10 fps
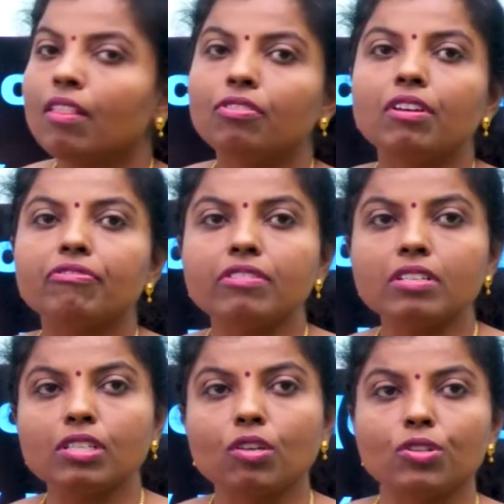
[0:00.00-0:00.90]
The
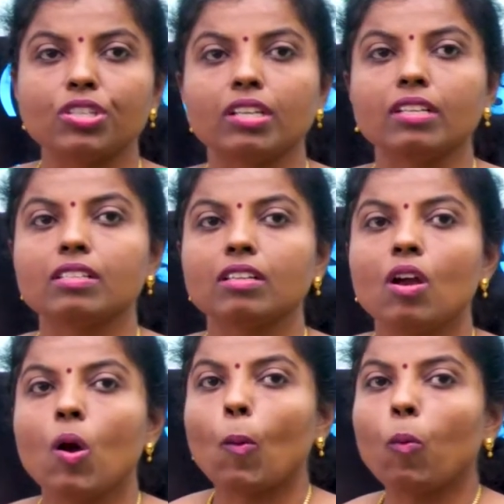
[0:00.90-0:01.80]
first question is,
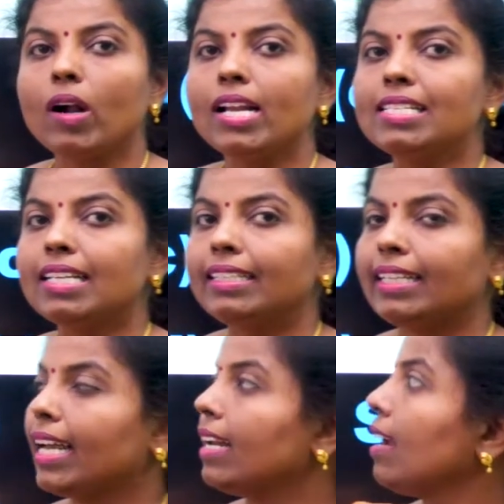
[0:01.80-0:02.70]
what is the
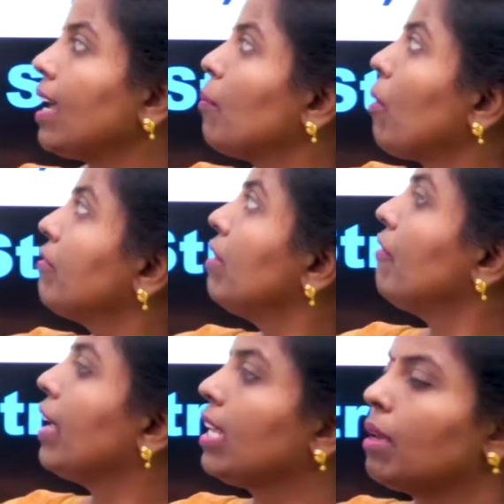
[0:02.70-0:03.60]
data type of the
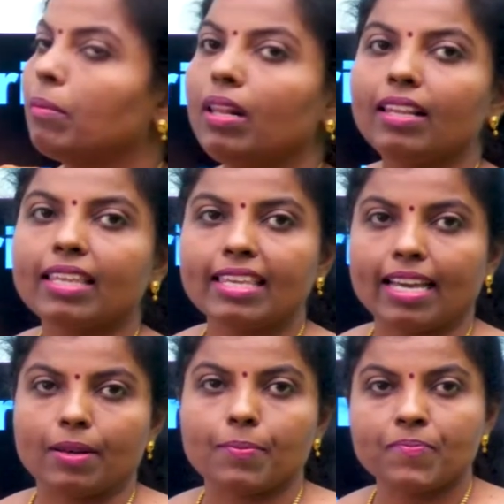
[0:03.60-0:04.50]
variable
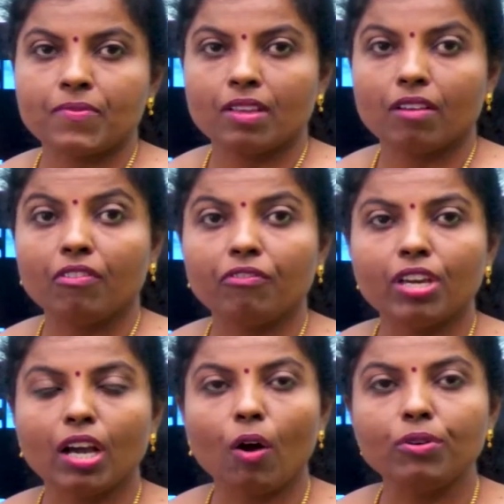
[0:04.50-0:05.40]
n?
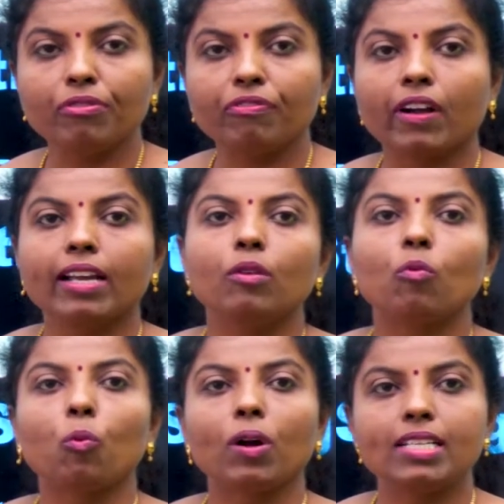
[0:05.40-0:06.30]
We have to find
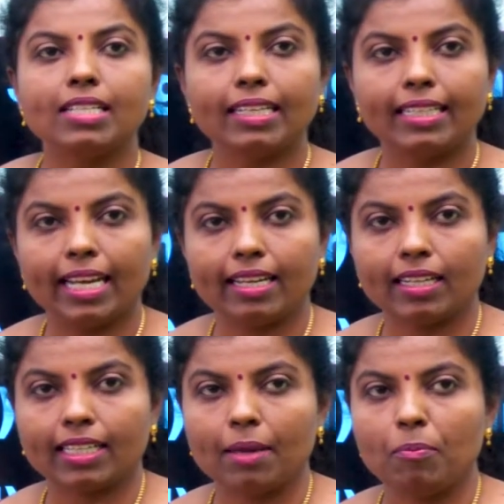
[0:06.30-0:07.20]
what is the
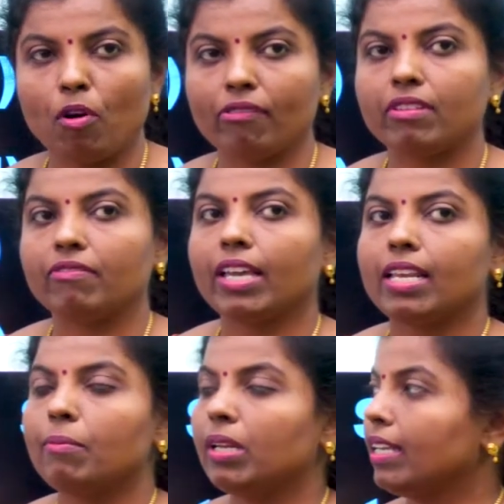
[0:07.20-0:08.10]
data type of the
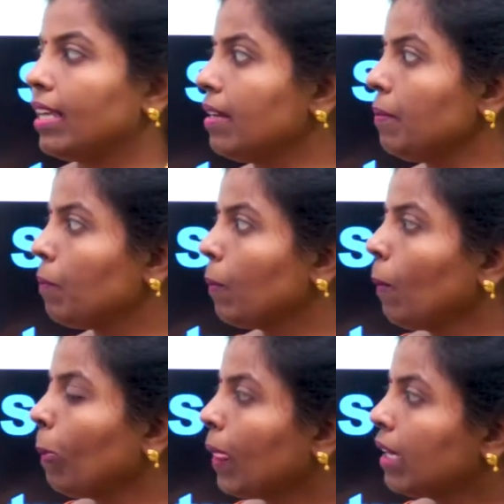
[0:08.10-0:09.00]
variable n.
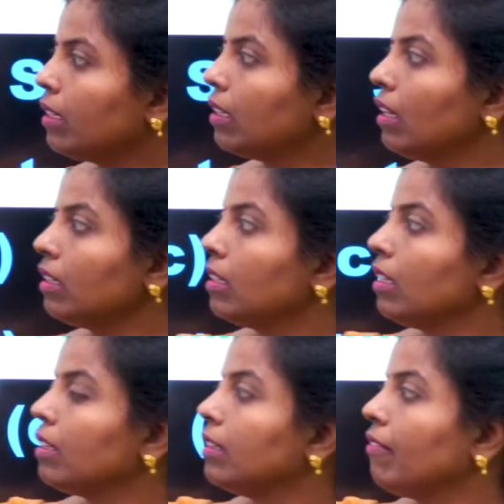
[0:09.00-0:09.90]
Here
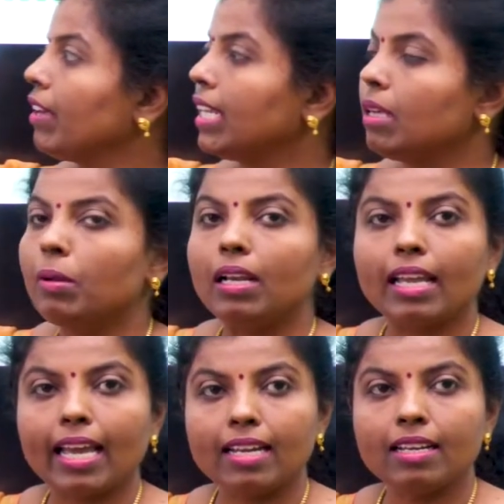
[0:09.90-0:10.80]
the variable
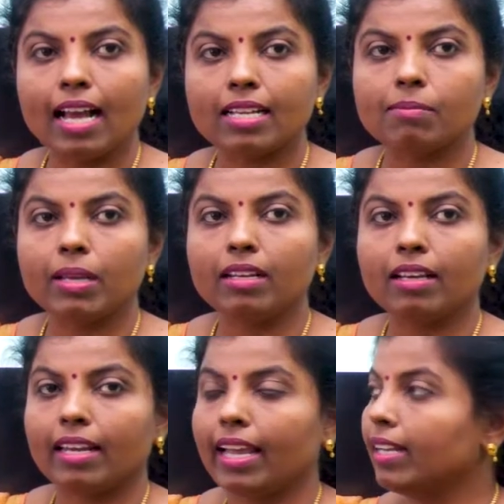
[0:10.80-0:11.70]
n has been
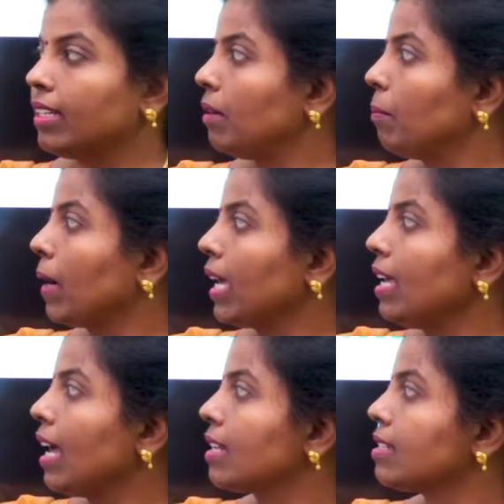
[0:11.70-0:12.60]
created
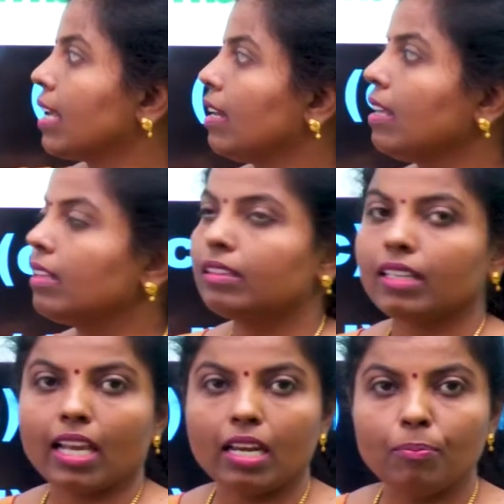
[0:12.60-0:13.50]
by assigning
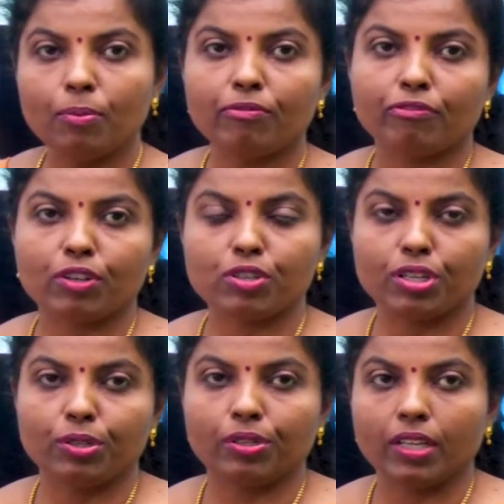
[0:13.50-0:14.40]
the input
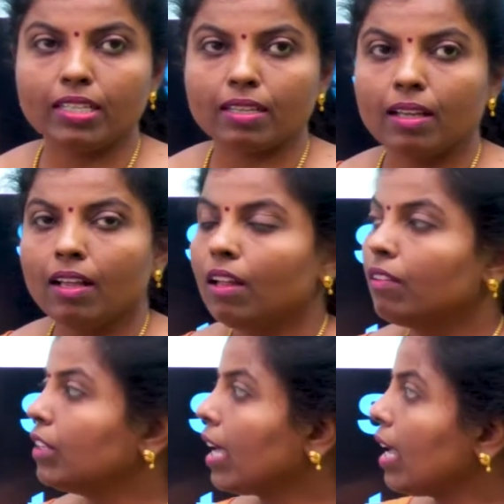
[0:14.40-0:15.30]
function to it.
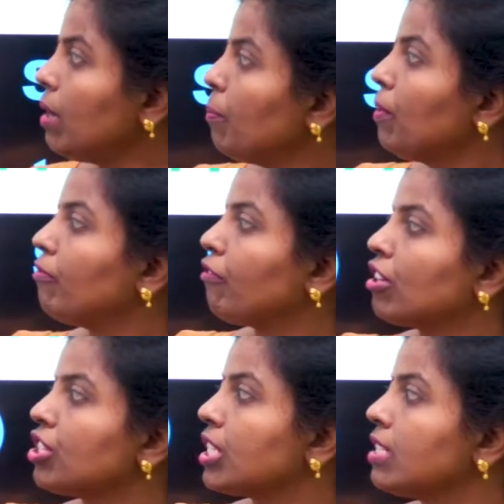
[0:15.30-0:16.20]
The input
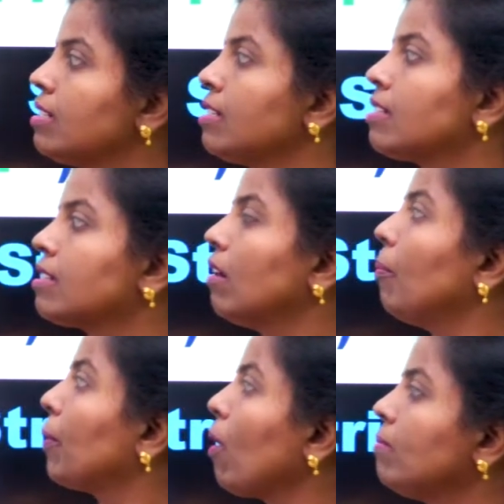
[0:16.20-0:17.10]
function's
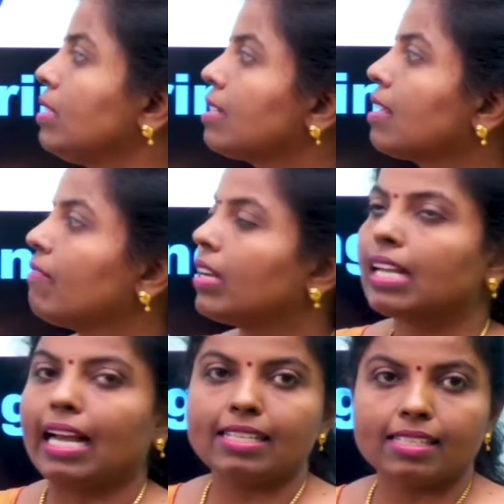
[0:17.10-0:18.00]
prompt is
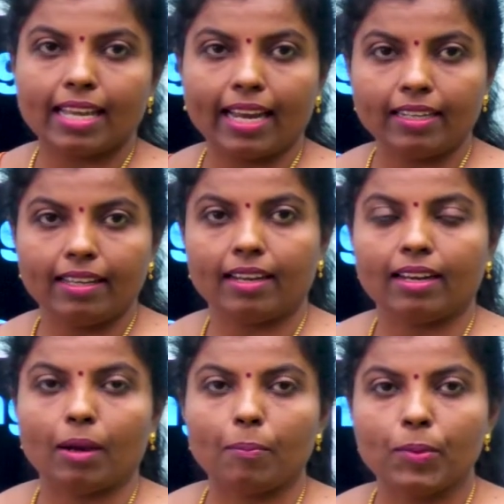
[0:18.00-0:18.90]
given as enter
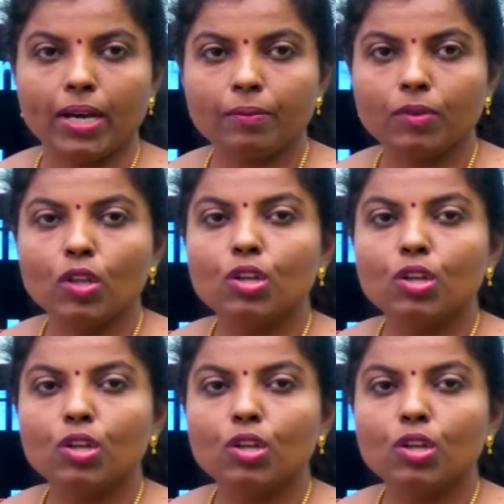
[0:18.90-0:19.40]
a number.